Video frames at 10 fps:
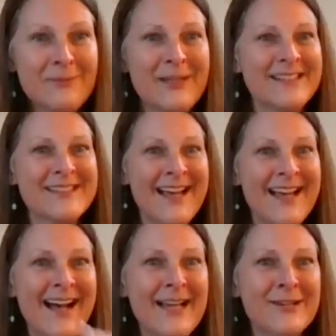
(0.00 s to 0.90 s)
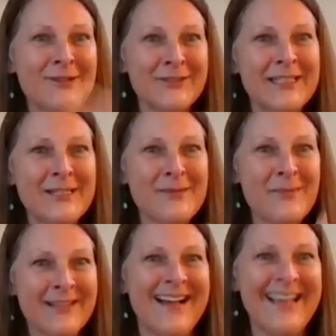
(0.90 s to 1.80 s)
Because I could only hear my
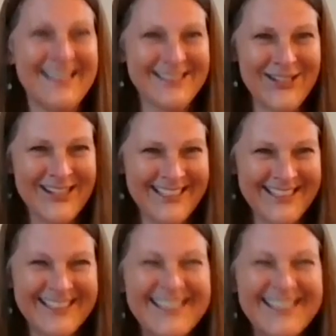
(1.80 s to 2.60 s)
client talking.